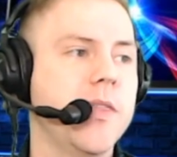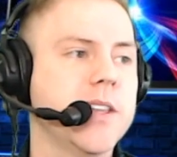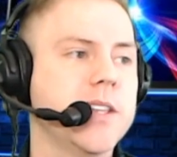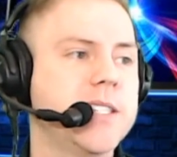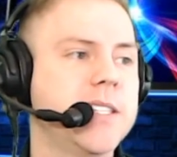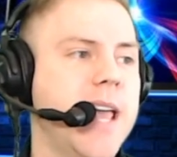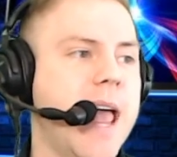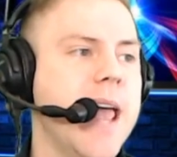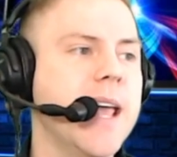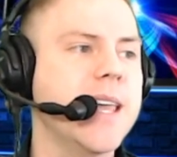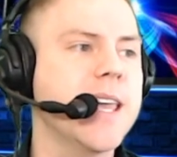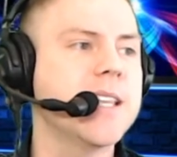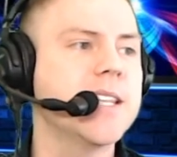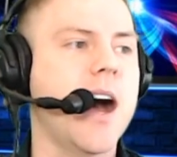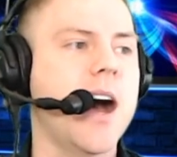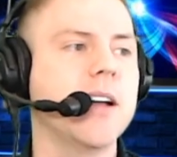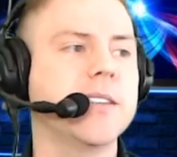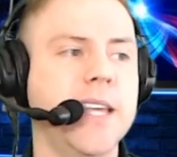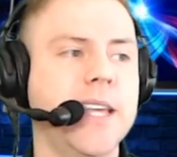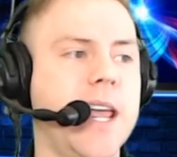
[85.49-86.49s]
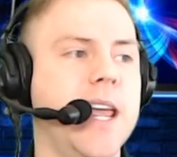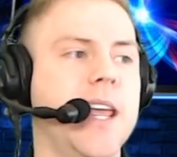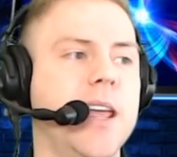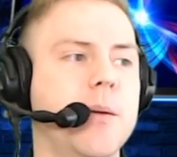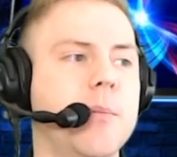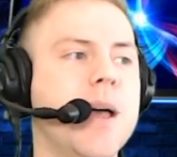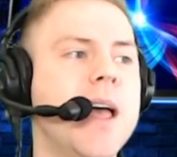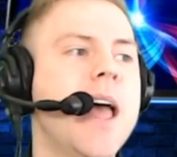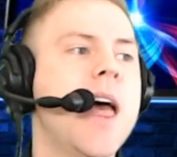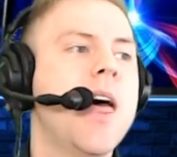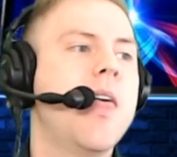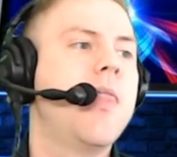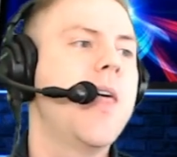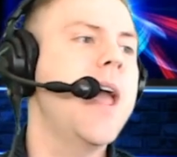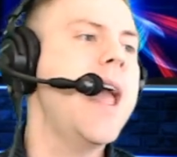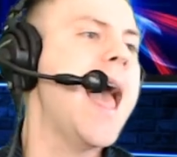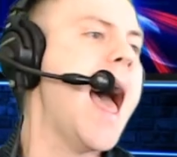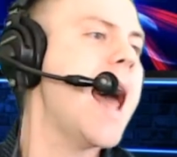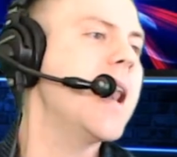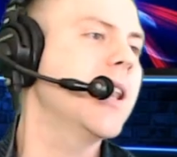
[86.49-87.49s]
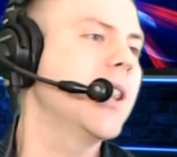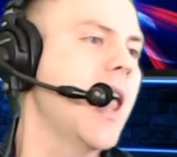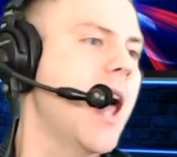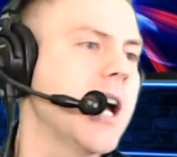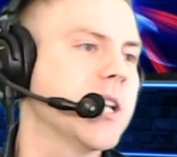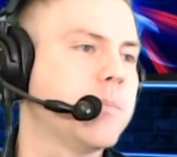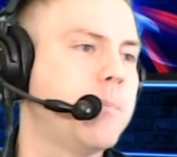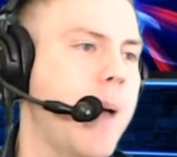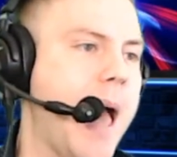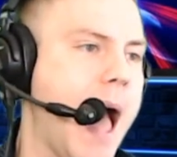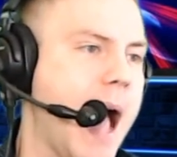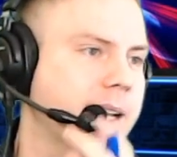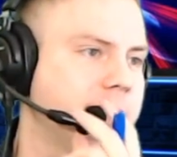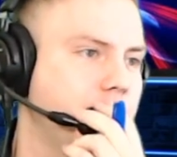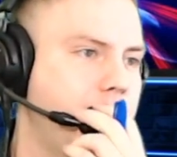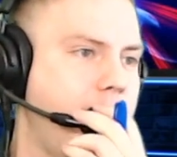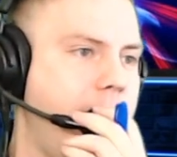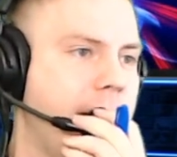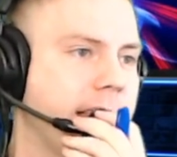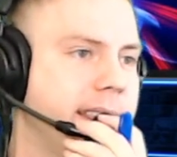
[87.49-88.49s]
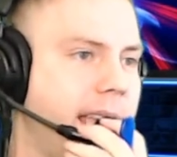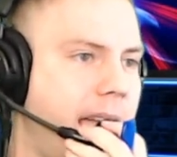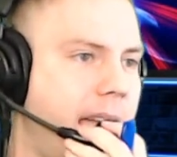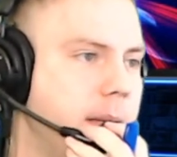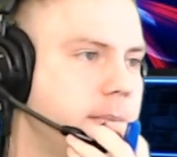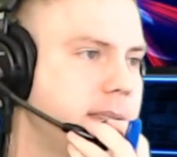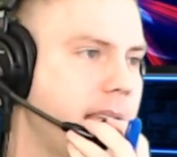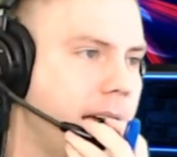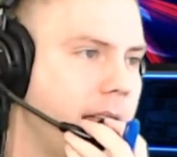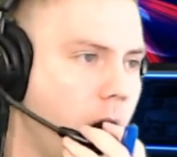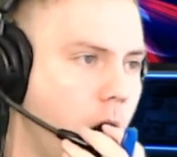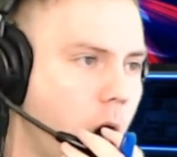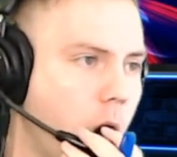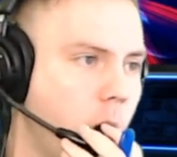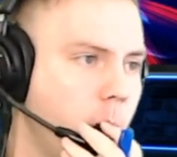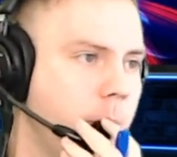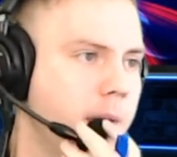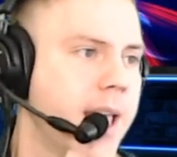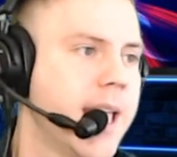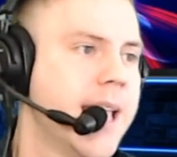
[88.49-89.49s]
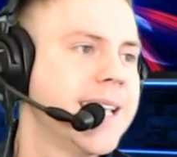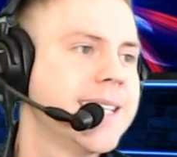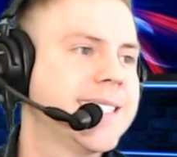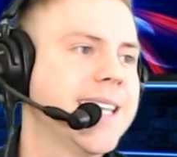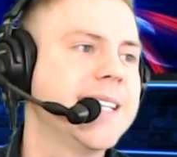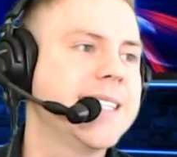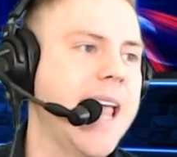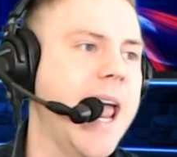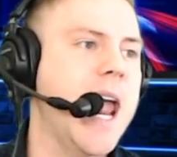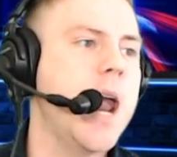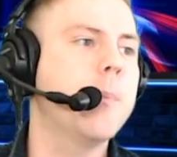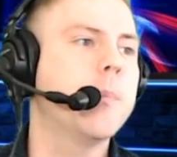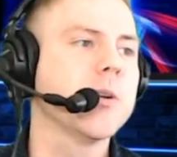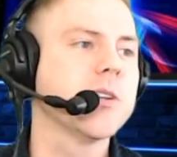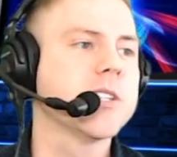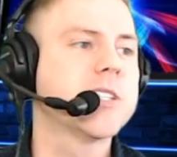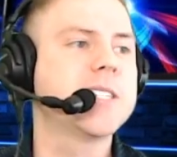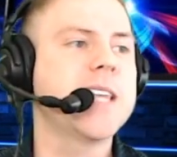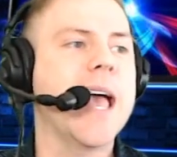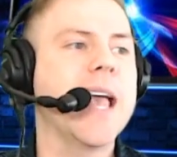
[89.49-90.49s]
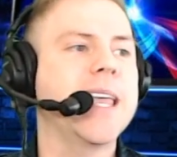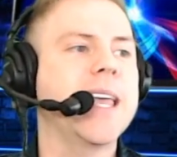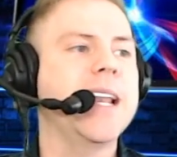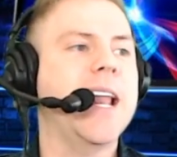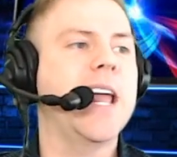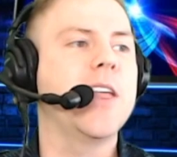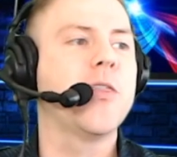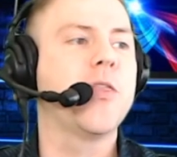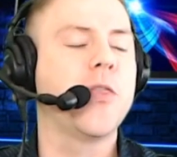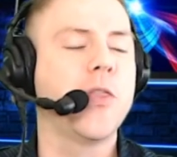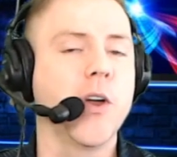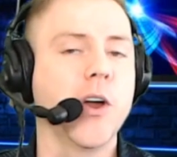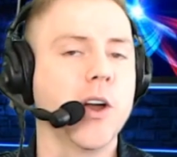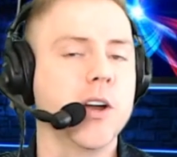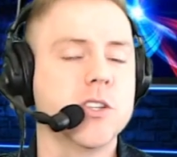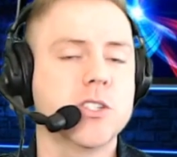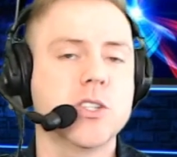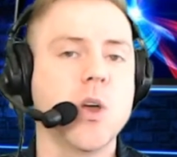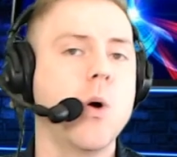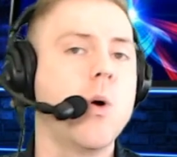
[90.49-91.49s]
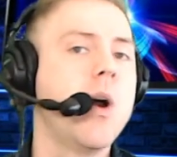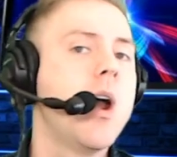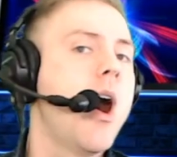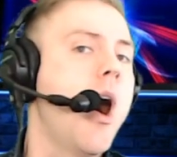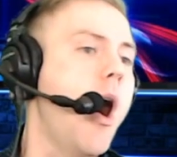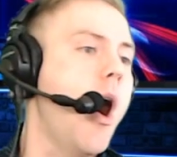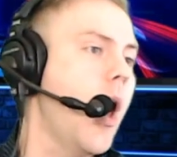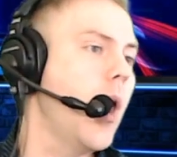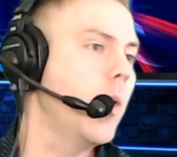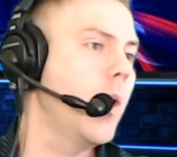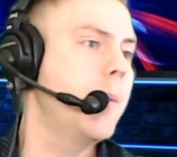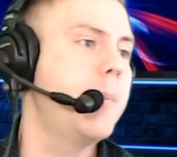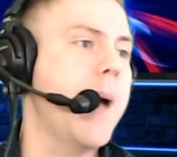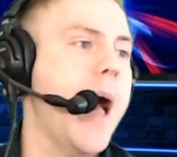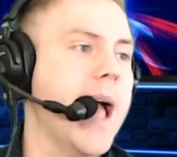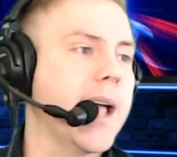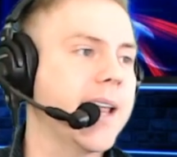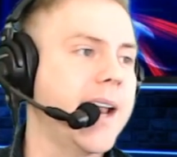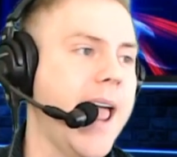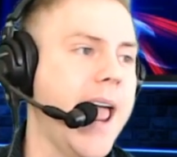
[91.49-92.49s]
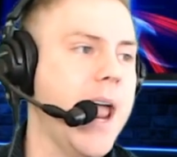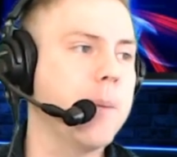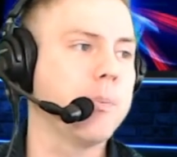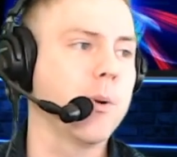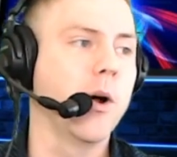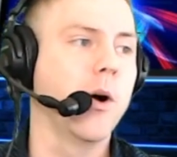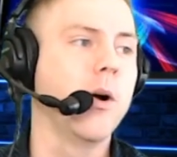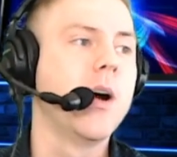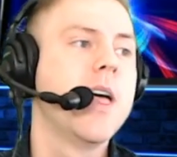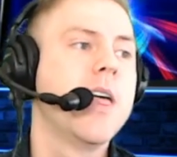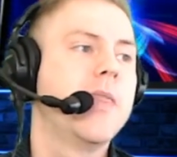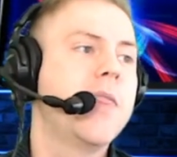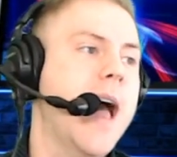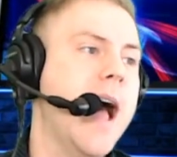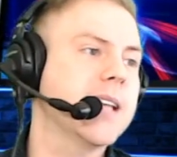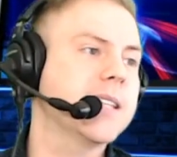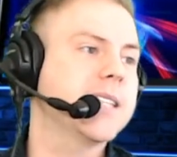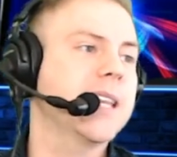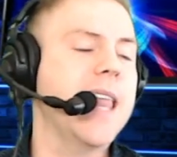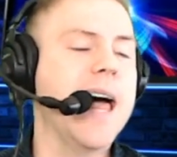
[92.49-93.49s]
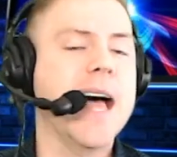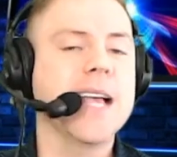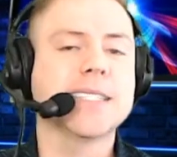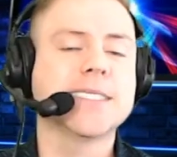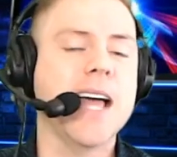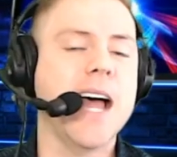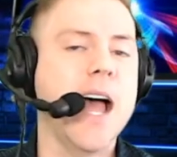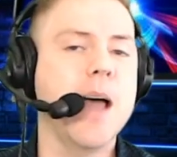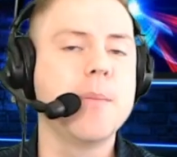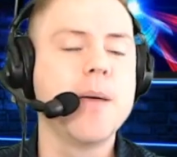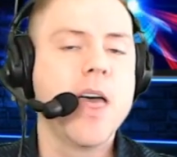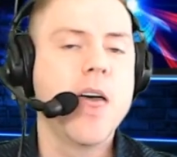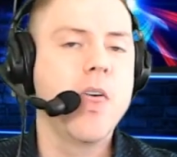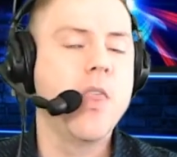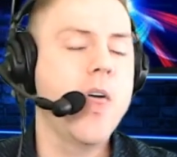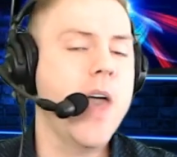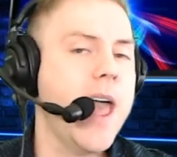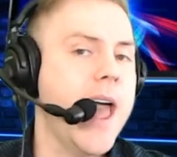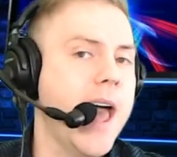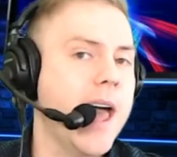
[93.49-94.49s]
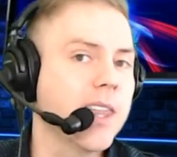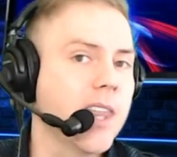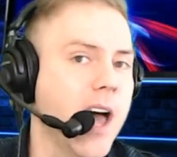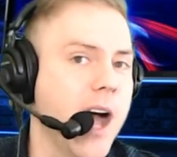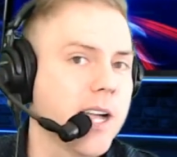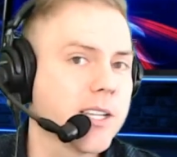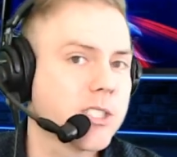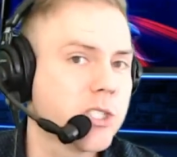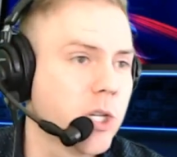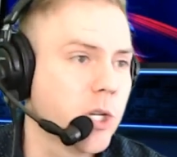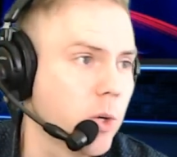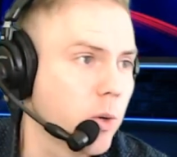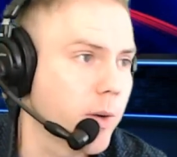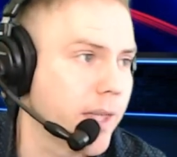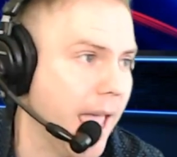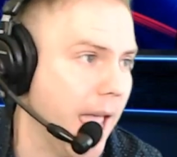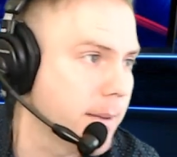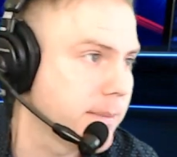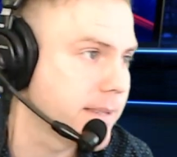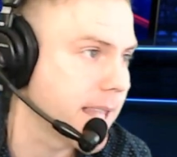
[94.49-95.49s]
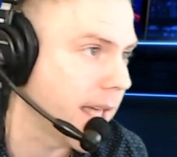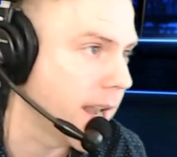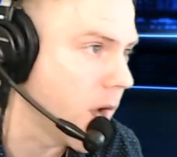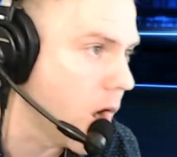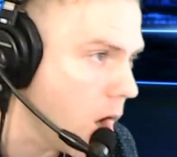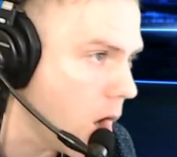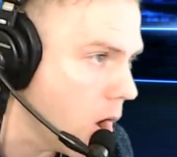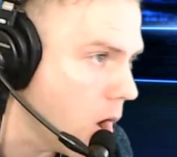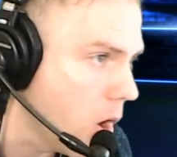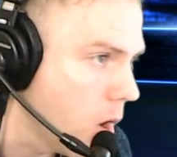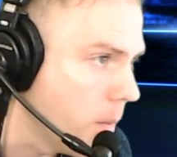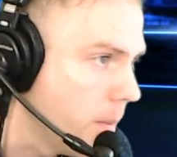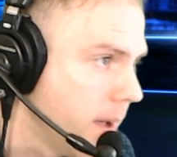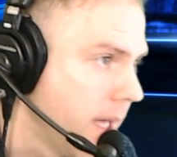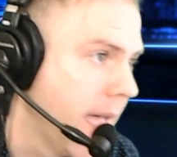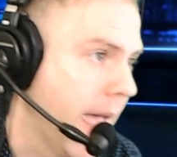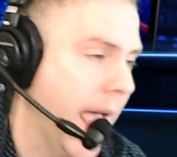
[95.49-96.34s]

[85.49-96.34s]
This Yankees team, they hadn't lost back-to-back games at home since April 2nd and 3rd. So all the way back in April, that's the last time they had lost two games at home.